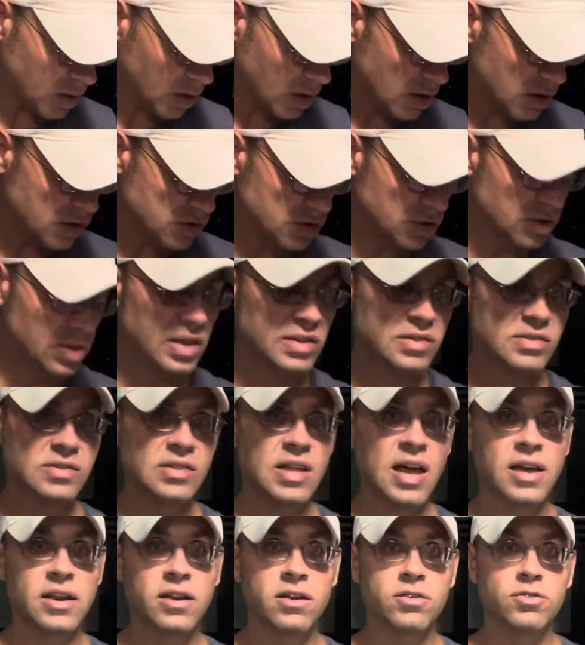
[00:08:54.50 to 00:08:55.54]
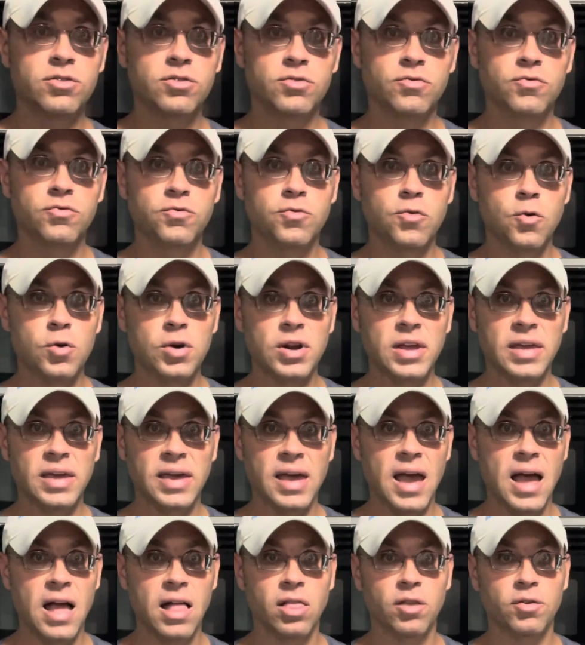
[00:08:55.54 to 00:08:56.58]
So that's 940
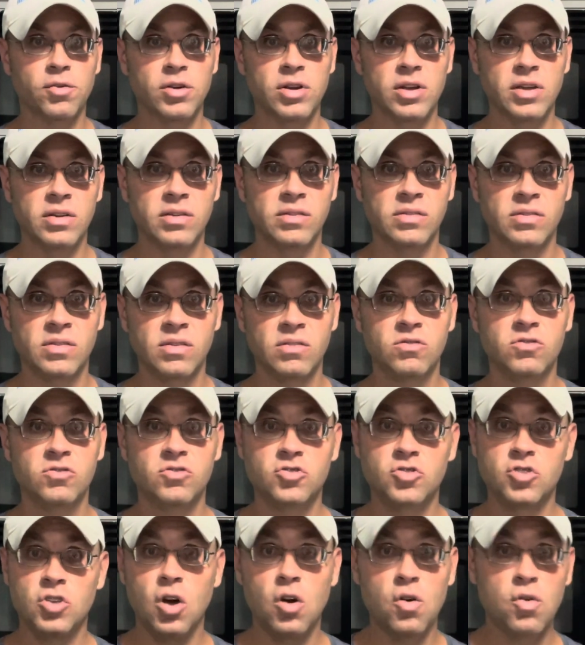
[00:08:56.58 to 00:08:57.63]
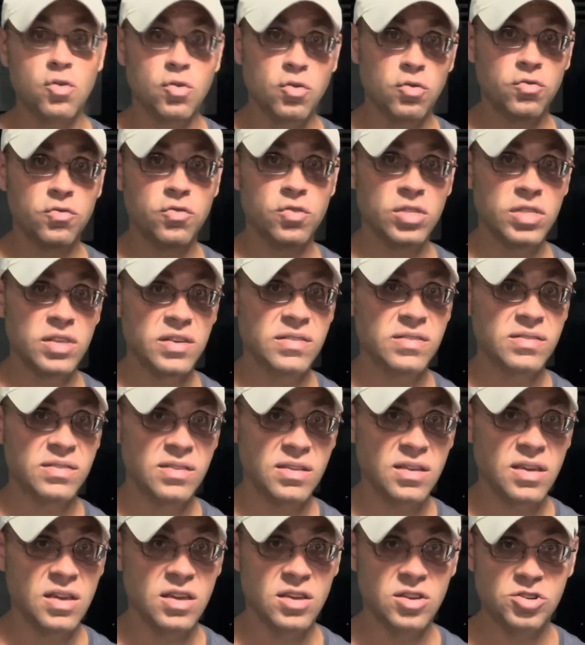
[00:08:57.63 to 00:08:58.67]
calories total for this
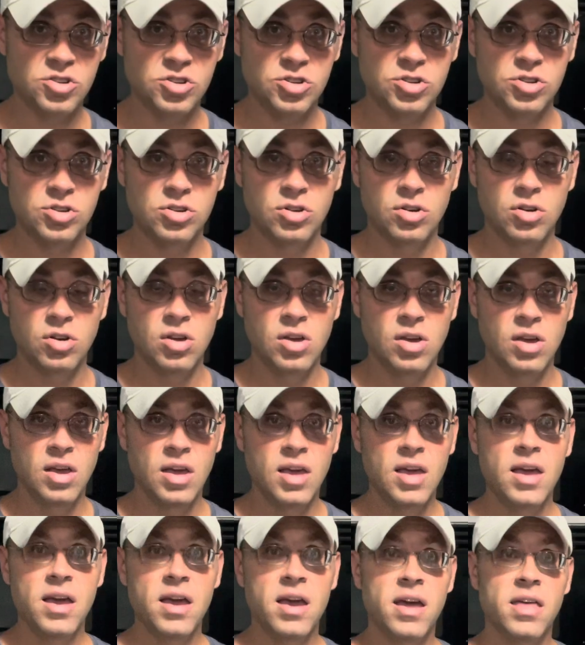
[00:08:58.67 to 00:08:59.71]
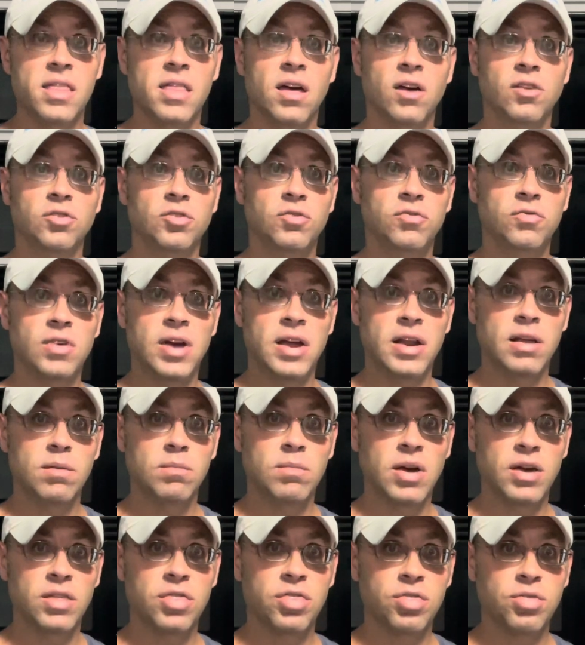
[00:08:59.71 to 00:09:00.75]
dish. And then I'll divide it
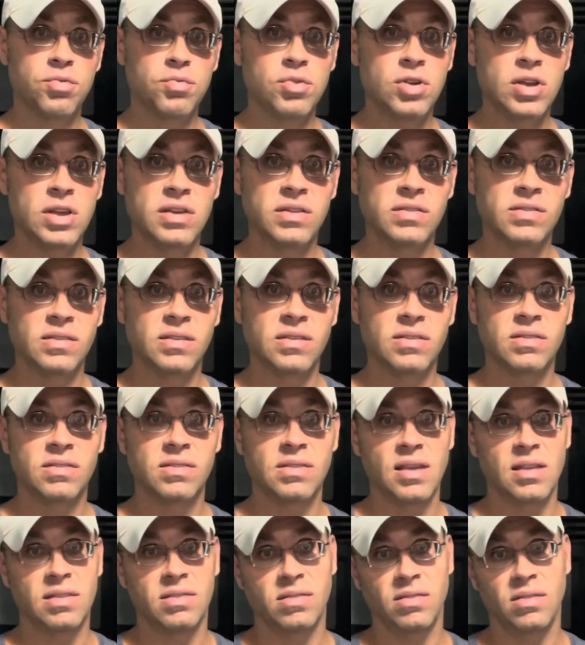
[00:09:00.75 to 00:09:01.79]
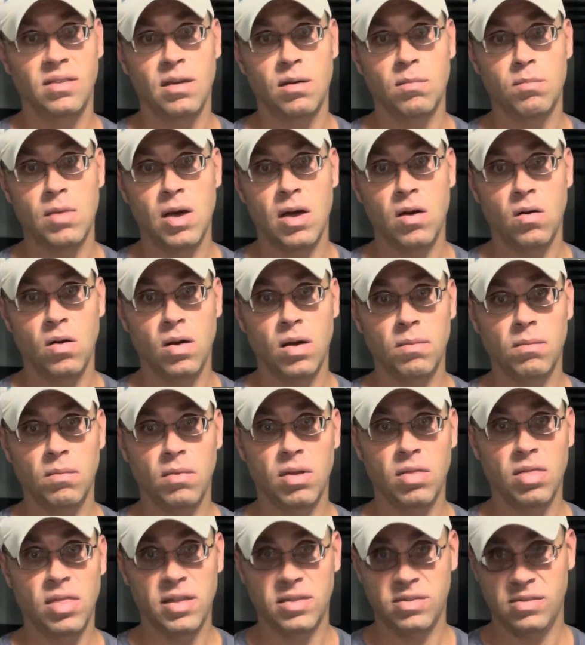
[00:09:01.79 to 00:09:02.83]
by 3 since that's the amount
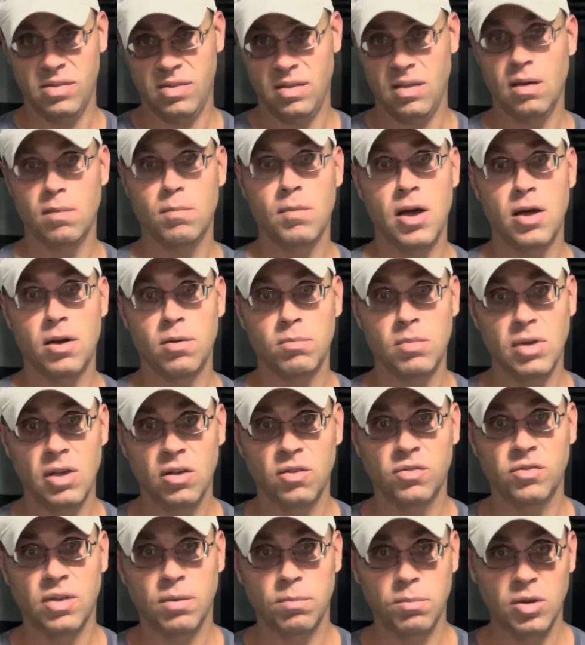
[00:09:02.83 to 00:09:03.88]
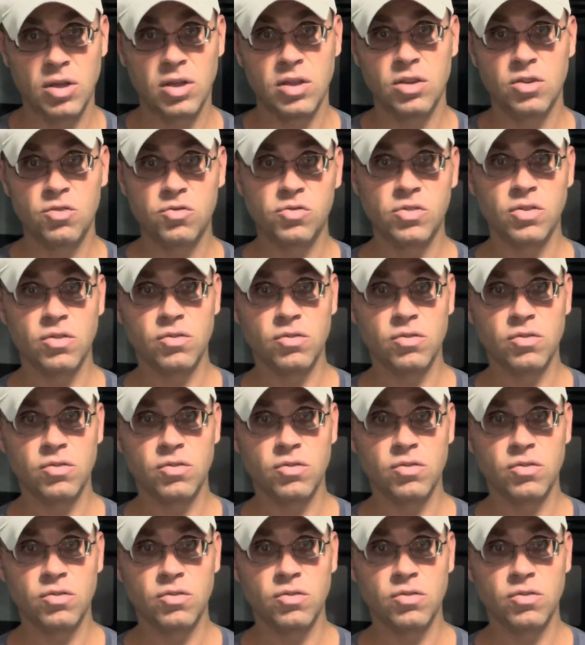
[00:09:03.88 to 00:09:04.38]
of meals I'm going to use it